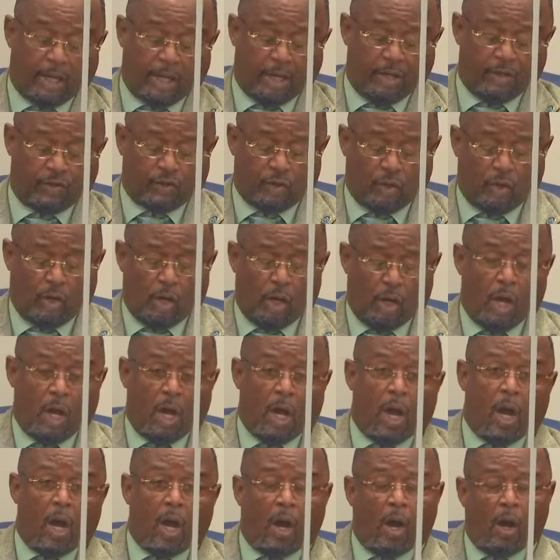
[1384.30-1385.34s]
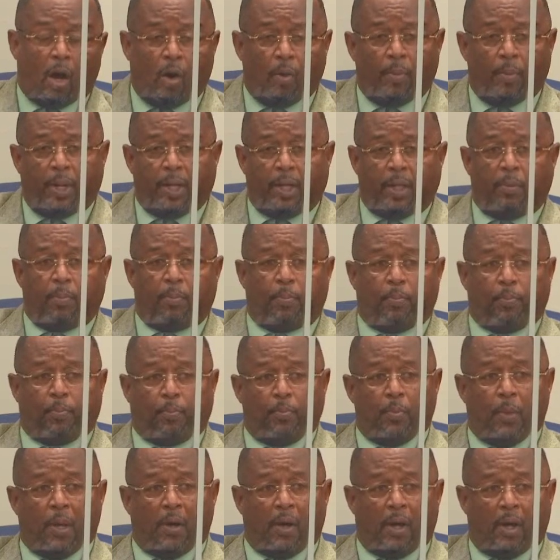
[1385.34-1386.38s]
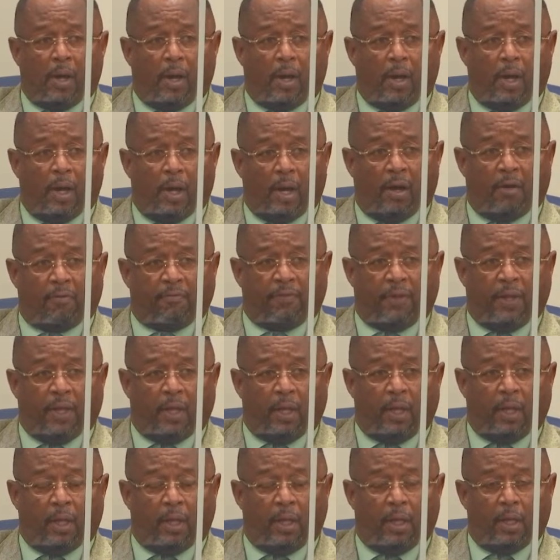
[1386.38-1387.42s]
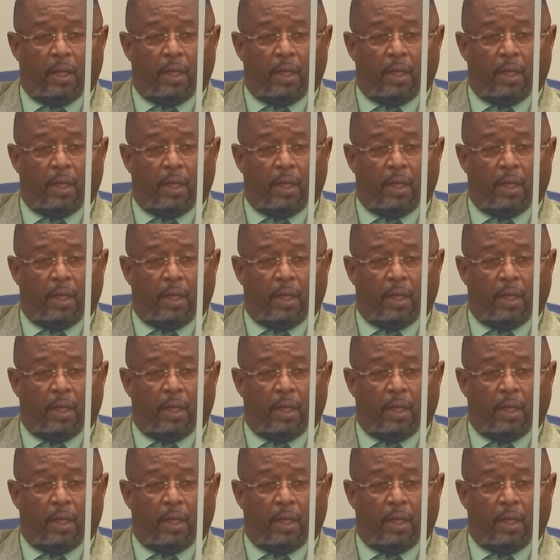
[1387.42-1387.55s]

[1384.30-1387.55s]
Encarnacion, how many of the